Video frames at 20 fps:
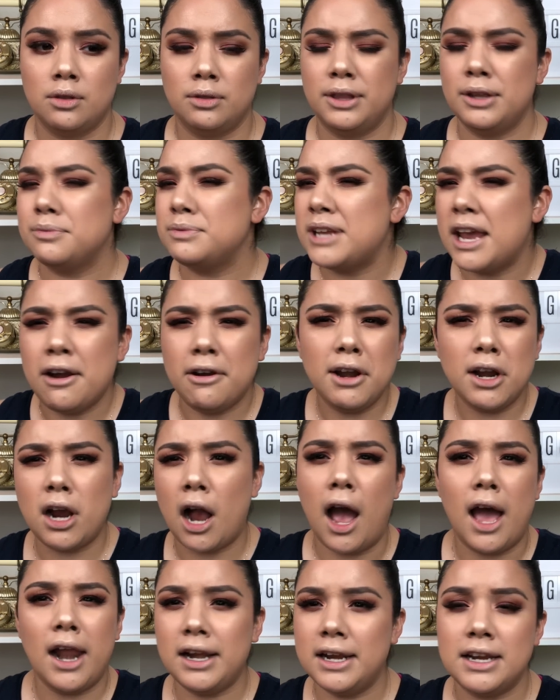They're
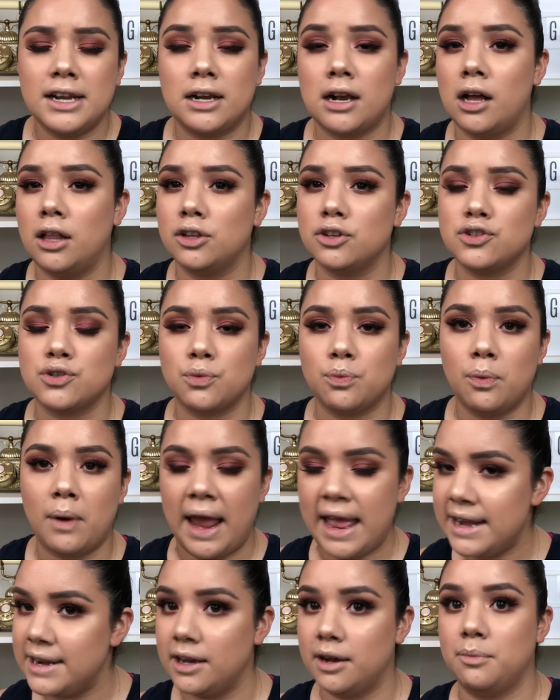terracotta colors,
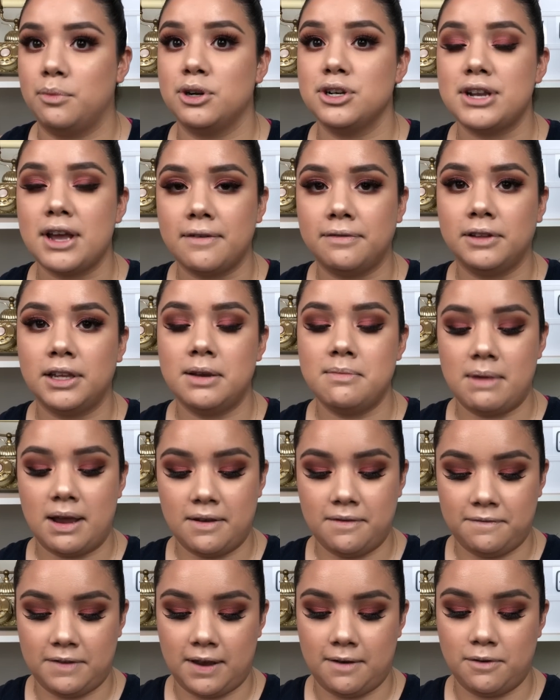random. Were definitely my
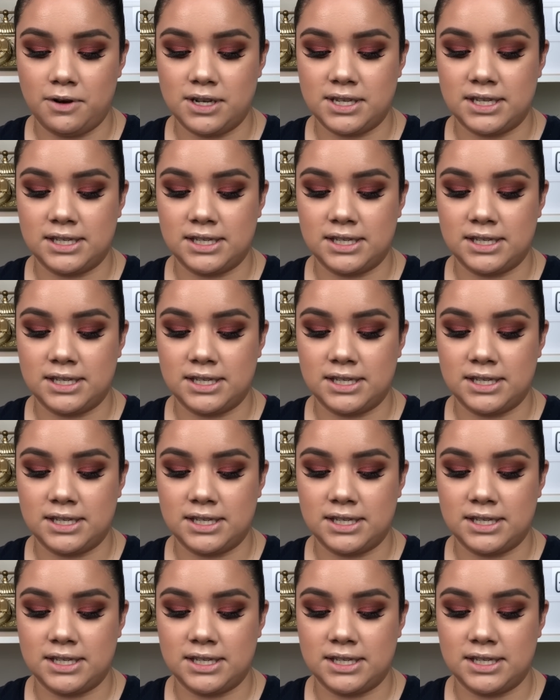favorites.